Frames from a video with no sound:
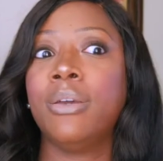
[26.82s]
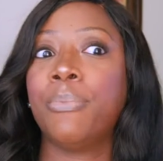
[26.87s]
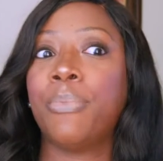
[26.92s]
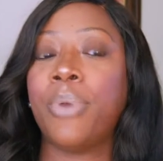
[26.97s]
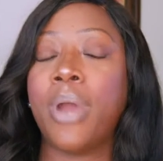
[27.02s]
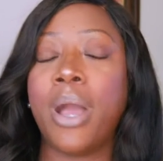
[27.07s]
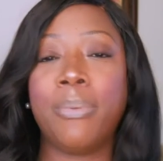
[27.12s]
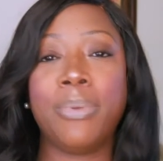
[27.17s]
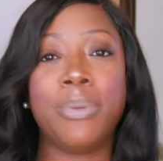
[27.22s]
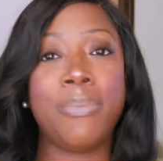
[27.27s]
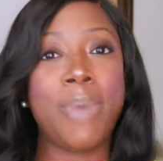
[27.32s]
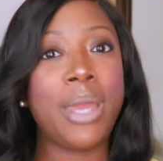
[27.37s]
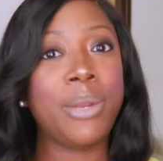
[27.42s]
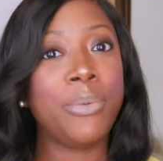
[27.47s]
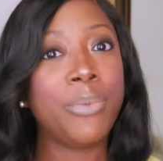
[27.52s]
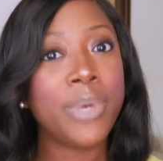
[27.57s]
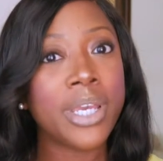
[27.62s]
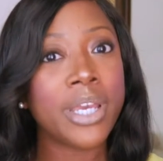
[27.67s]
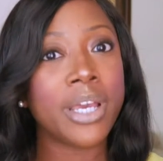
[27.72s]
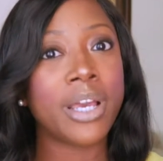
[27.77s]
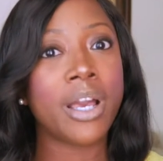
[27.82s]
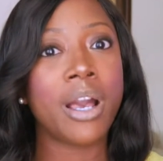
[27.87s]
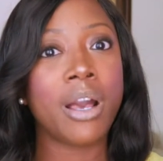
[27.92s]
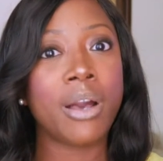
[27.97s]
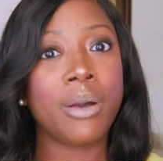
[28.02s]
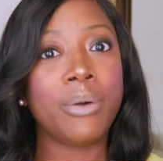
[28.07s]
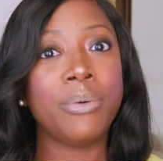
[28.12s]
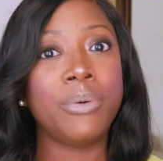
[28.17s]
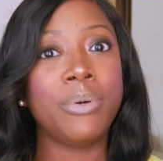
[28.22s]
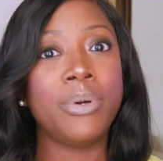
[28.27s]
probably about a week
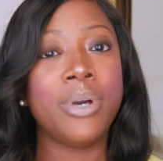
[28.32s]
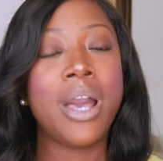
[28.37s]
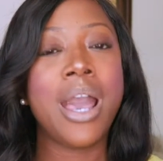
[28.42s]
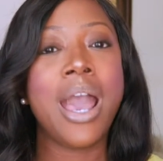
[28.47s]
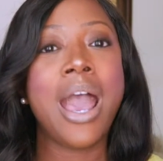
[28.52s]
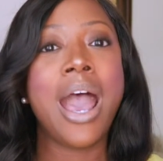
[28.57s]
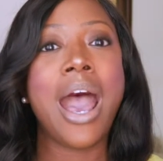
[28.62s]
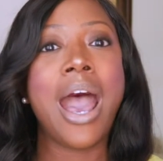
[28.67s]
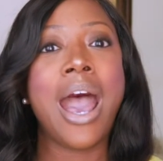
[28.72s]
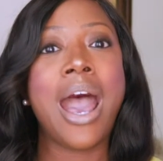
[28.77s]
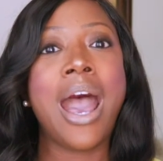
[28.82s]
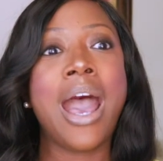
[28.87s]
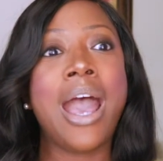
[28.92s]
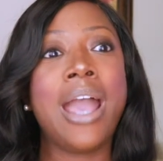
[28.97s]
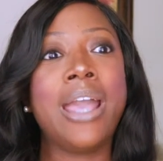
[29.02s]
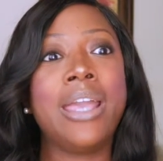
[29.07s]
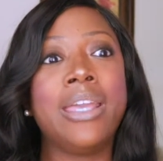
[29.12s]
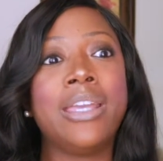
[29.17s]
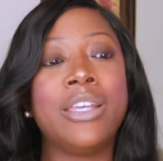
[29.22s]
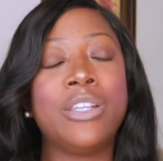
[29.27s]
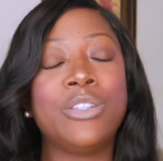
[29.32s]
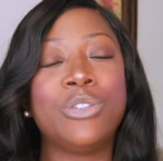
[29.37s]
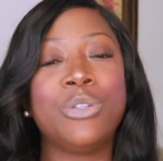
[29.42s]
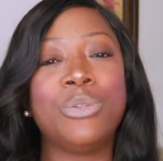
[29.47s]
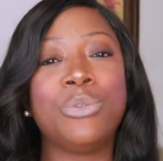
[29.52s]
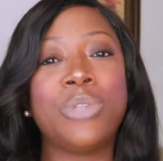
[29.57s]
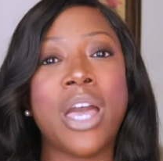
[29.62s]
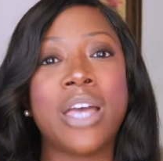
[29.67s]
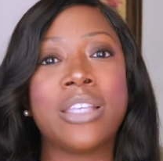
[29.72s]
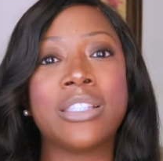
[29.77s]
ago, I hit
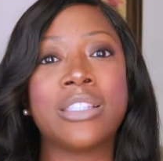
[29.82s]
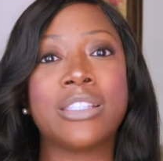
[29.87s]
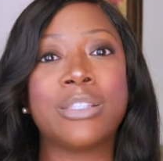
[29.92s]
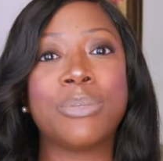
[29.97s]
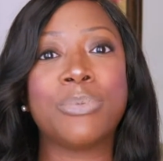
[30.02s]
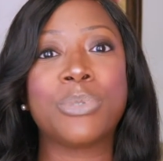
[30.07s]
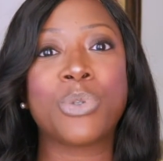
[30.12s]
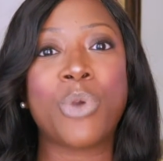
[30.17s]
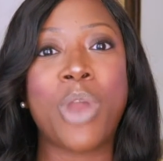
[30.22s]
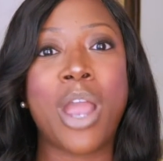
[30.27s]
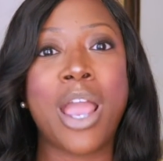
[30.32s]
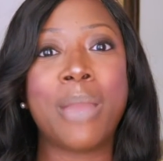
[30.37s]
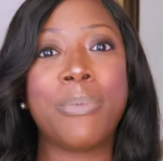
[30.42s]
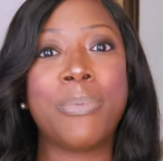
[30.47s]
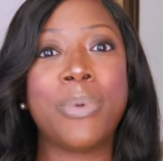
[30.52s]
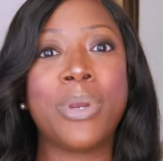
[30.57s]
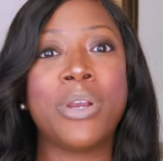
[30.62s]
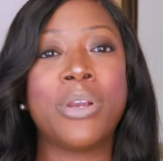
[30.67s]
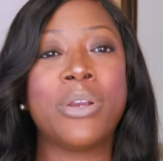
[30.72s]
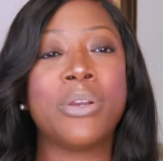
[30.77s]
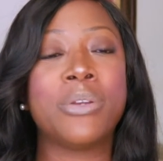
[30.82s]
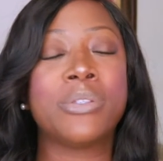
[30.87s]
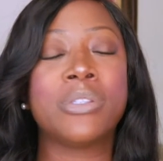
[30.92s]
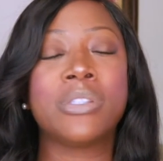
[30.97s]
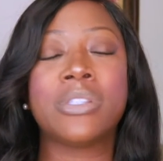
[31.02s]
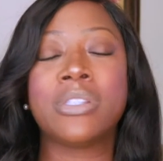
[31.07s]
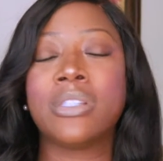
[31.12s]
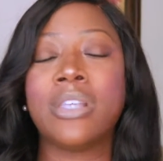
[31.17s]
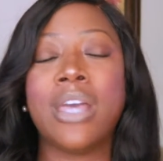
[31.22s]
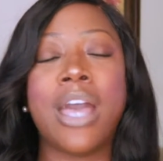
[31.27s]
2,000
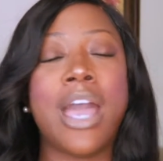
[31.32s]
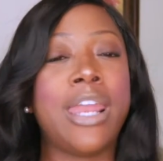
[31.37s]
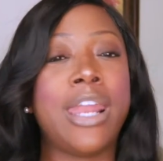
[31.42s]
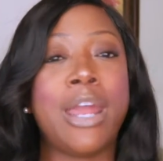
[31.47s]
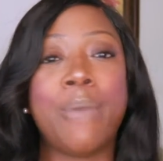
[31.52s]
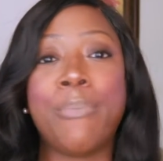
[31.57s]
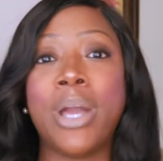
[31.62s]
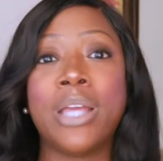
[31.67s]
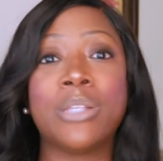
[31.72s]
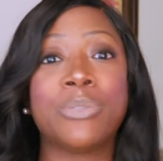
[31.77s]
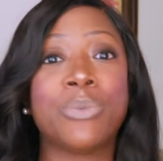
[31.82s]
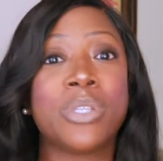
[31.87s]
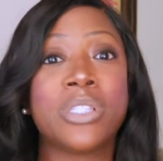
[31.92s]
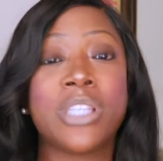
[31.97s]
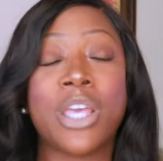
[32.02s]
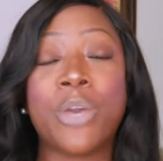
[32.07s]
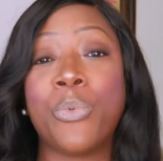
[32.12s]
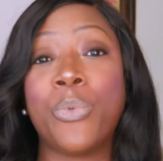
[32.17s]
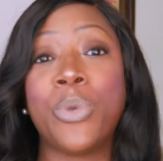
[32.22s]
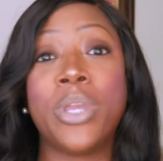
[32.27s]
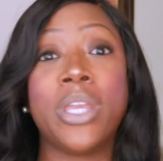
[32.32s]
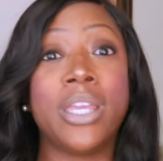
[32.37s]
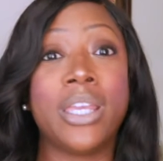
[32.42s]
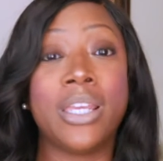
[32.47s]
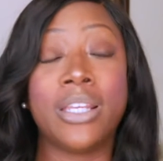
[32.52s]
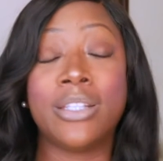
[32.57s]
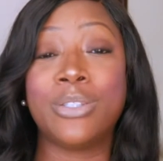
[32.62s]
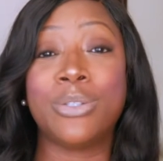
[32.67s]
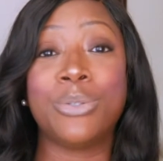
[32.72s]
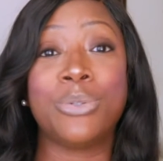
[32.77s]
subscribers, and I might as well say we
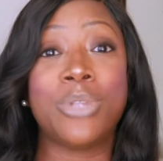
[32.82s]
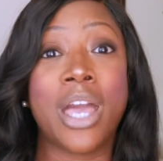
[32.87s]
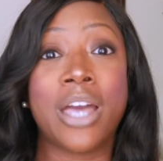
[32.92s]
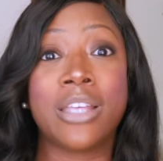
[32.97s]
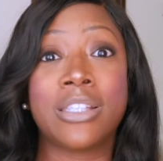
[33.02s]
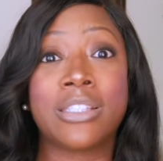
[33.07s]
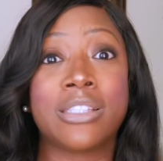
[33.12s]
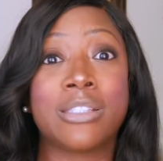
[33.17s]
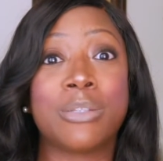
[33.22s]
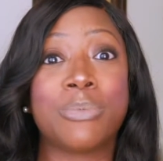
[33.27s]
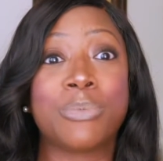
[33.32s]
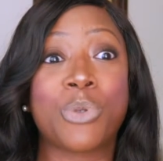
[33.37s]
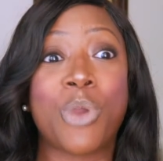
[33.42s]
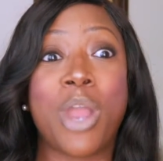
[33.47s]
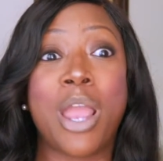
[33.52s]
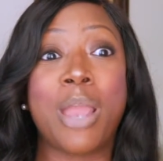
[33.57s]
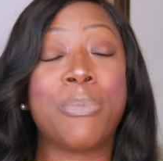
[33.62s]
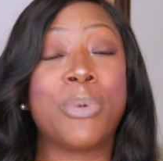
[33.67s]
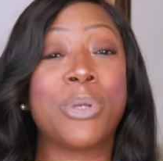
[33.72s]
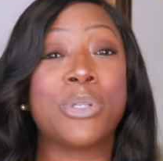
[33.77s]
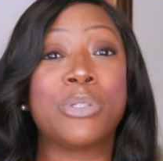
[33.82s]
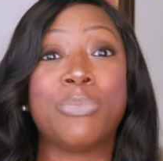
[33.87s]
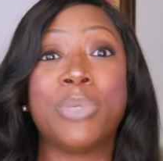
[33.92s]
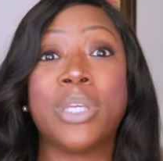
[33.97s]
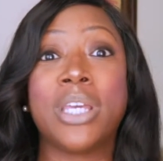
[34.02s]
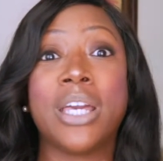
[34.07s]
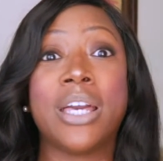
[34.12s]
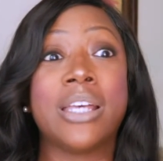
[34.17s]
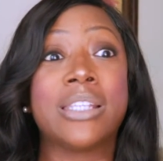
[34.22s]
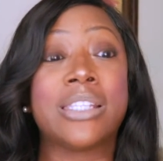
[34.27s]
hit 2,000 subscribers
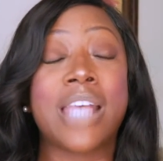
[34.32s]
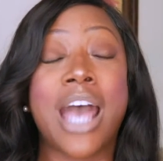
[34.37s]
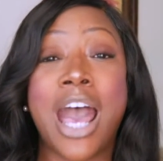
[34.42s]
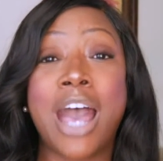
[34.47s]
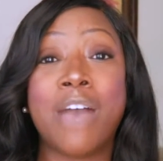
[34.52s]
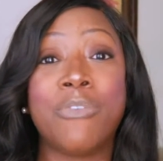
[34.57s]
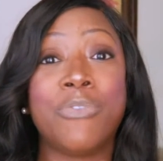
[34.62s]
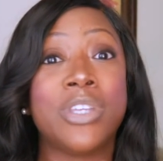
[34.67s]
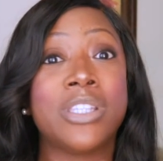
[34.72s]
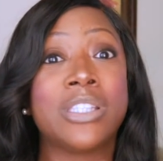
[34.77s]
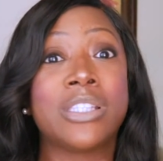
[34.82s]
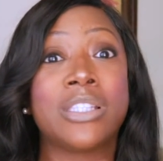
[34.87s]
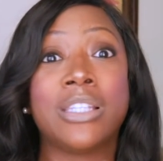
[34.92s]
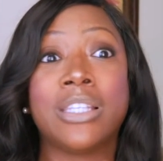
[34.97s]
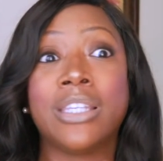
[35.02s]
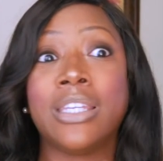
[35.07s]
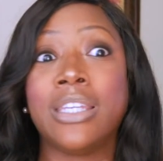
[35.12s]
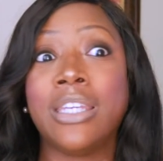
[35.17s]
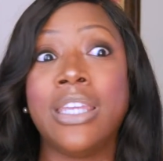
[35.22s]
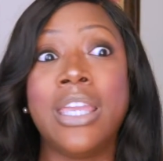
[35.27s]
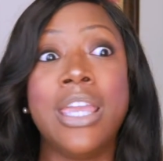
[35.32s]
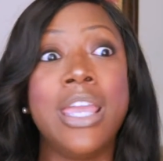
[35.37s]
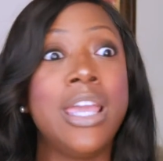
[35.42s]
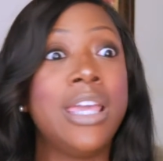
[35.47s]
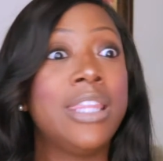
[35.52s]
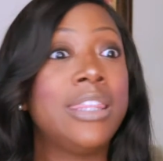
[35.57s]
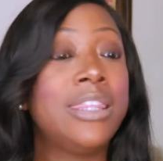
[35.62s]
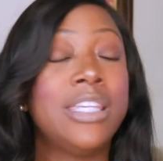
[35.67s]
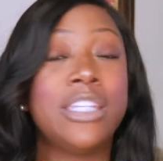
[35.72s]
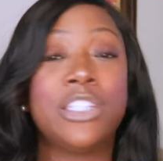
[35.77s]
because obviously
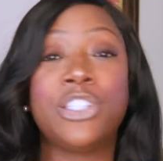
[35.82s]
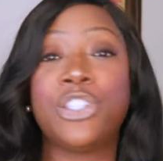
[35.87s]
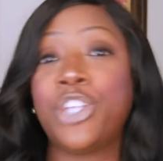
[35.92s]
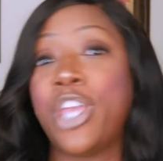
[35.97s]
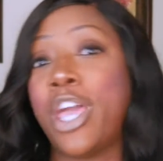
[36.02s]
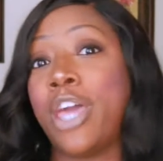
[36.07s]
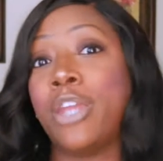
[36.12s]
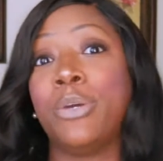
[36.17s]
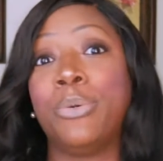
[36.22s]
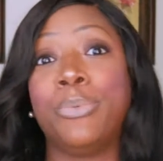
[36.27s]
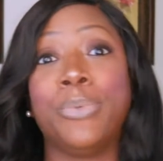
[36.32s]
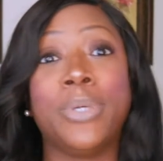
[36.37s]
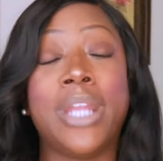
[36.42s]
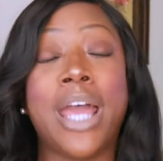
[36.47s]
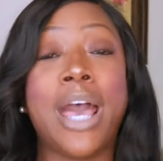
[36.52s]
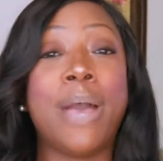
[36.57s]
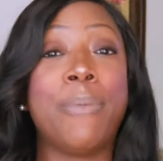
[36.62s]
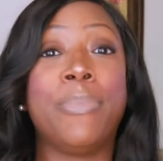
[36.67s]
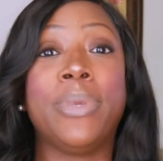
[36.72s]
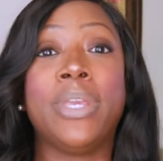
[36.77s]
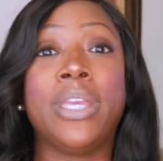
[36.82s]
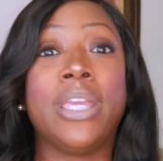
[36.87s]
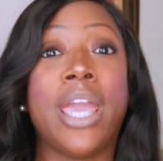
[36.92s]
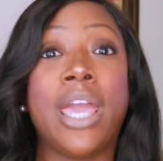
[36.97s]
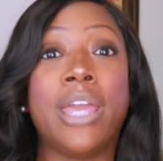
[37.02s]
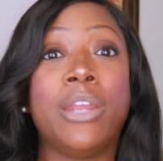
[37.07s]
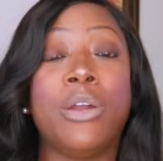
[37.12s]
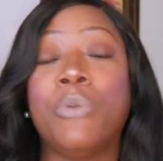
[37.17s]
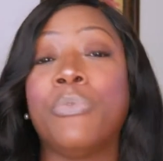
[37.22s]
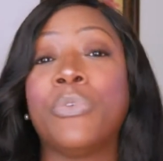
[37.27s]
this channel would not be
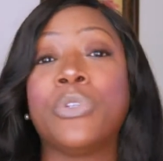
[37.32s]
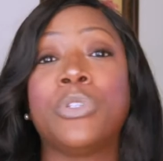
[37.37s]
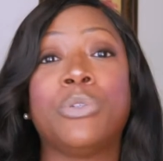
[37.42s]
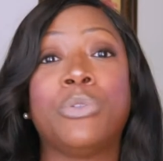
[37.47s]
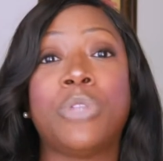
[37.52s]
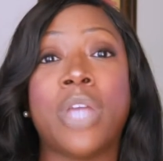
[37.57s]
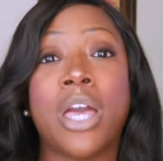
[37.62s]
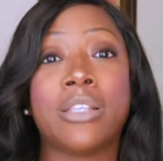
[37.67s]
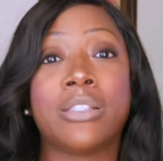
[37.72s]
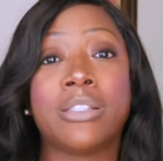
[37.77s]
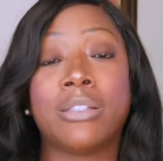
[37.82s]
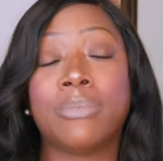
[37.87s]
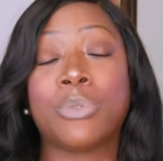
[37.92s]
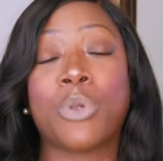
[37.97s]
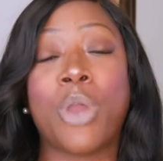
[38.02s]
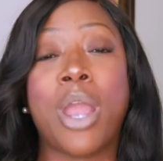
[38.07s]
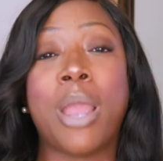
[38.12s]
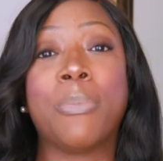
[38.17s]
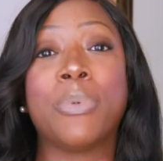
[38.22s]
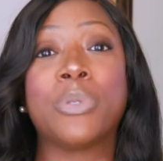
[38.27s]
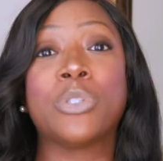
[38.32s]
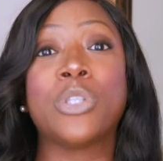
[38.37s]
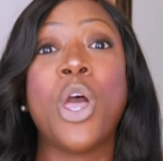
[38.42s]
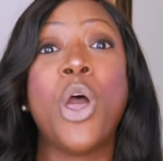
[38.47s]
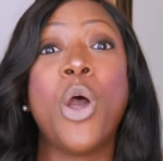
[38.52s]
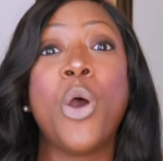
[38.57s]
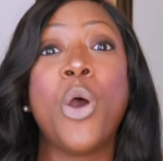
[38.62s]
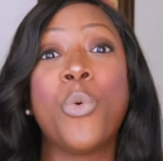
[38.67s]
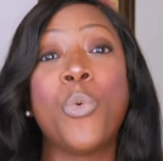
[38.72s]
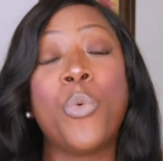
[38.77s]
at over 2,000 subscribers
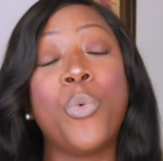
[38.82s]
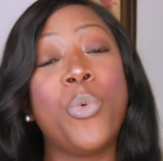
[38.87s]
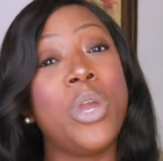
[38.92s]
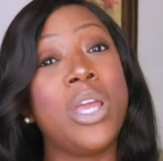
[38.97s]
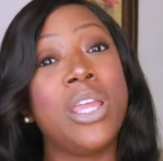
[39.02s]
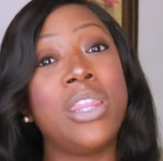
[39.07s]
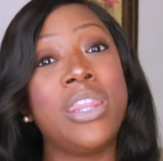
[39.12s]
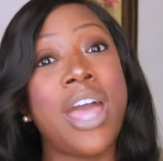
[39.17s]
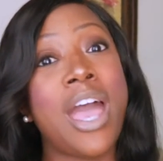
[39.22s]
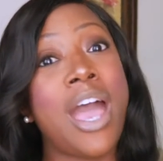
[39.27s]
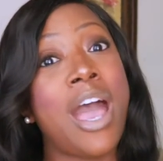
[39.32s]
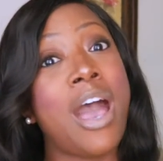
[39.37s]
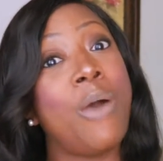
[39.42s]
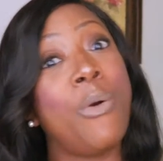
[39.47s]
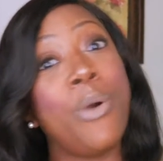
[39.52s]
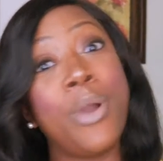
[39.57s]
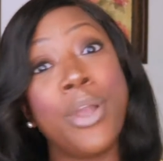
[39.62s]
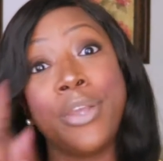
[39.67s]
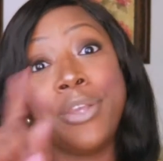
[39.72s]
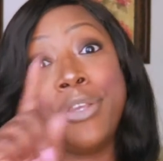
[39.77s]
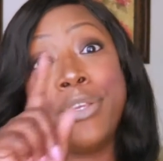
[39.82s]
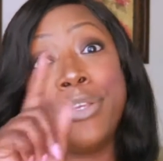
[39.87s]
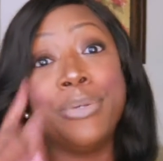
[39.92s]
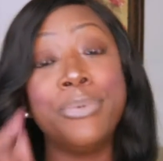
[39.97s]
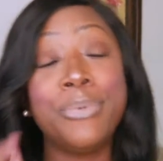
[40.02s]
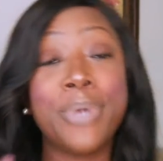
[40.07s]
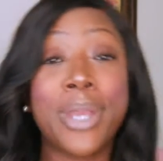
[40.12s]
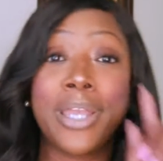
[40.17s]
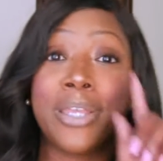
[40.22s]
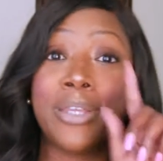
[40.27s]
without you
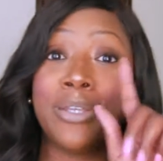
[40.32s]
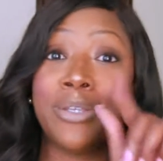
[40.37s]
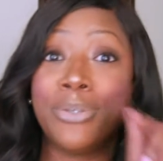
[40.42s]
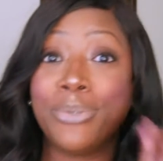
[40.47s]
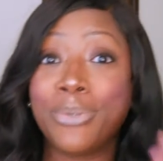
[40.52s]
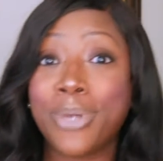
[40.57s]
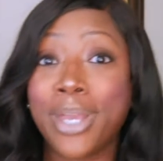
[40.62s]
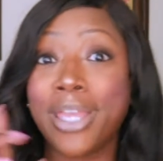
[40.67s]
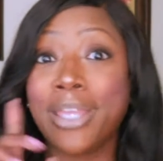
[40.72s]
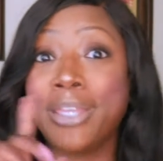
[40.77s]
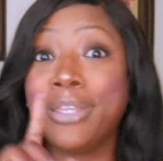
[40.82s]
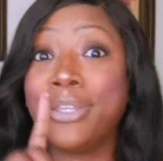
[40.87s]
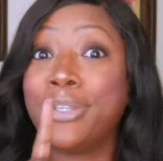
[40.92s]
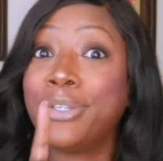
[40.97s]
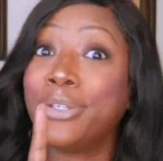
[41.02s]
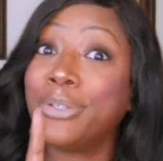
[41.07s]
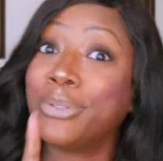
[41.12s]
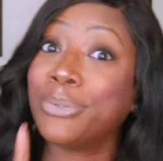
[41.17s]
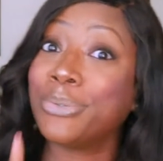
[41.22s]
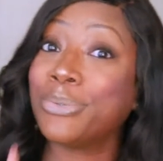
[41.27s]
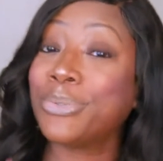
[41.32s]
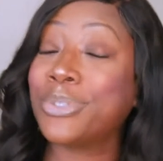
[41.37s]
and you and you.